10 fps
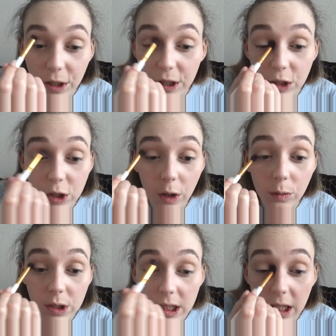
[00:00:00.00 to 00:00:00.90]
can
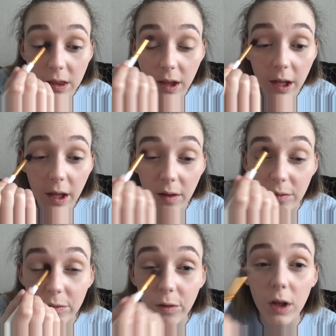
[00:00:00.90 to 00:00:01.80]
still see the
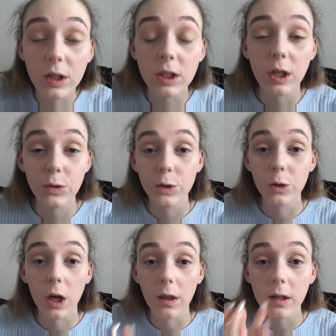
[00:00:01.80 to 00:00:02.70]
first two
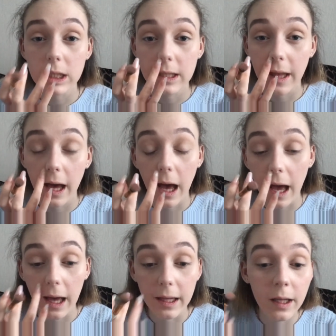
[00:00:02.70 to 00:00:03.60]
colours that
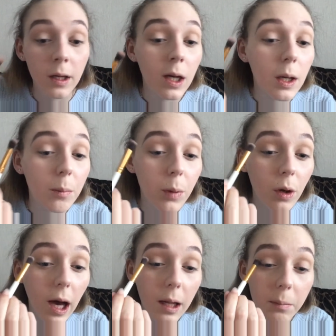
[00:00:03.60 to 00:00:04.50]
I
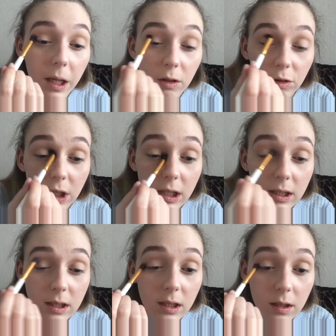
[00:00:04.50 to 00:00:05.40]
put in my
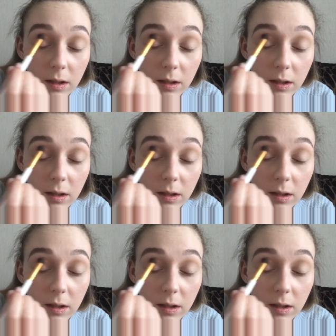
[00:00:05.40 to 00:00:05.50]
crease.